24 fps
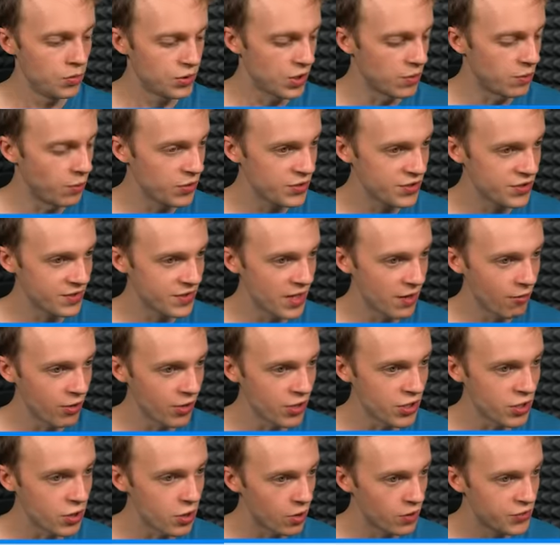Hold on, wasn't there
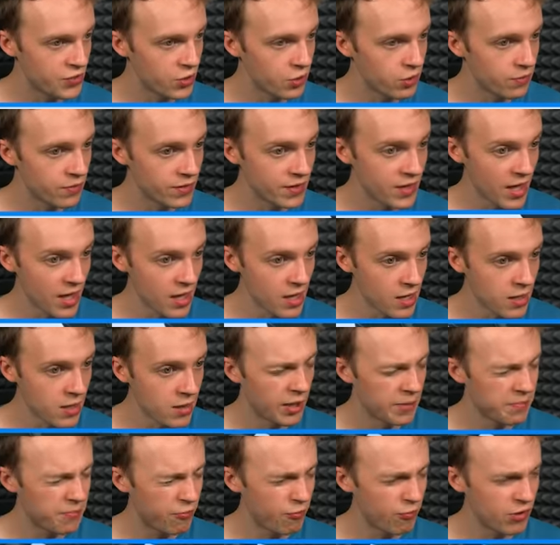a yacht over there?
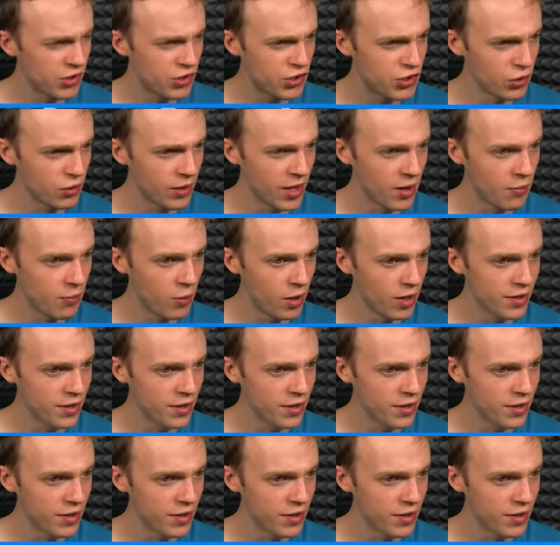I'm pretty sure there